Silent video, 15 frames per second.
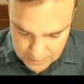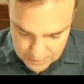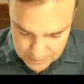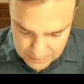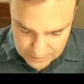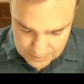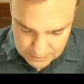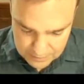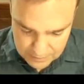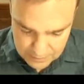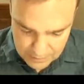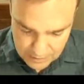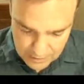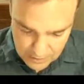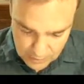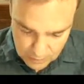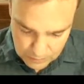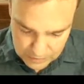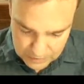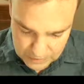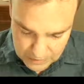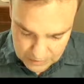And we
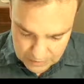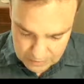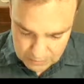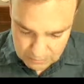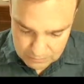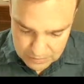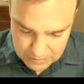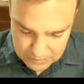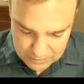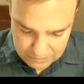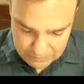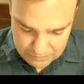had gotten relatively